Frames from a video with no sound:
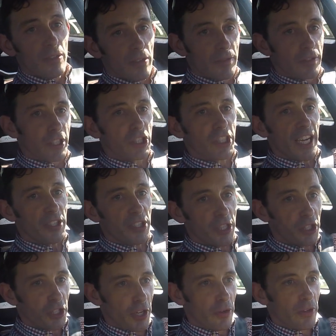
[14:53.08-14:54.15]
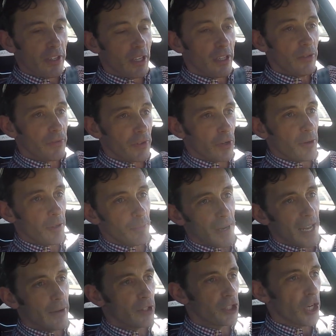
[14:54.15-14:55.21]
for a chassis tuner, if you want to
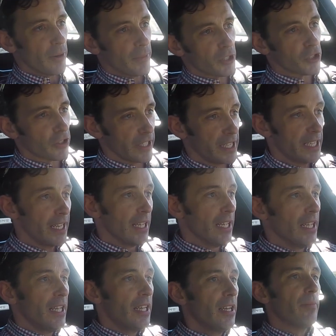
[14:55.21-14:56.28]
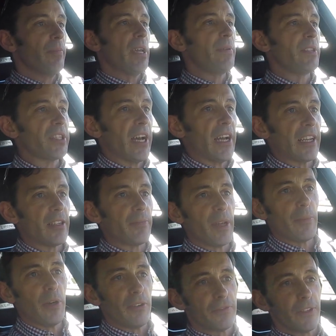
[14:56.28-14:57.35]
play with geometry, maybe dial in a bit
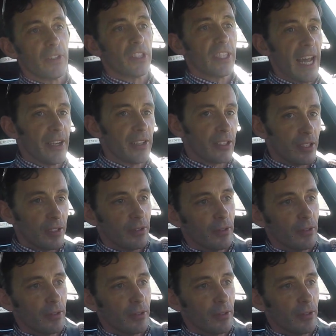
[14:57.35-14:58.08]
more front end